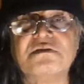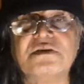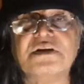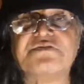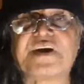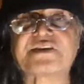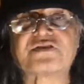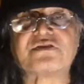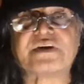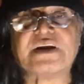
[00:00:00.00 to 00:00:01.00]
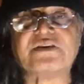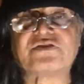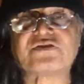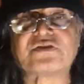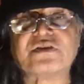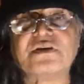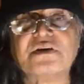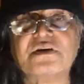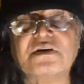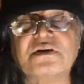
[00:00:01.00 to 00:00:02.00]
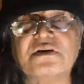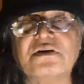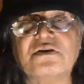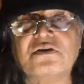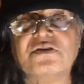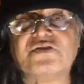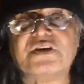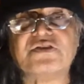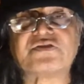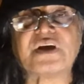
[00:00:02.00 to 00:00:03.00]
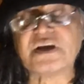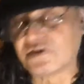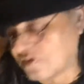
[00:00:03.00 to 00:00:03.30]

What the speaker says: infection rates, which he's saying